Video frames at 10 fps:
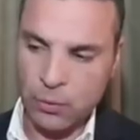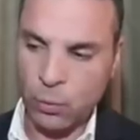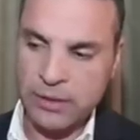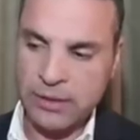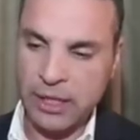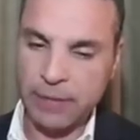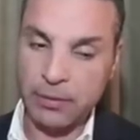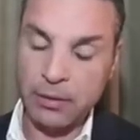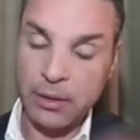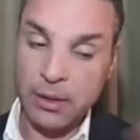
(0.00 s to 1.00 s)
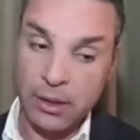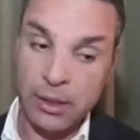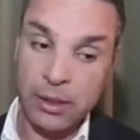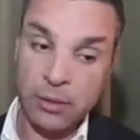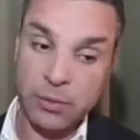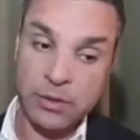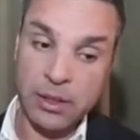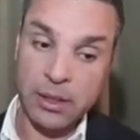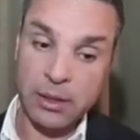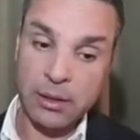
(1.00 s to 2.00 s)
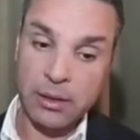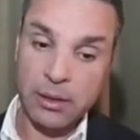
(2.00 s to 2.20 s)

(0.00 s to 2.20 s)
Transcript: in one table, and there was a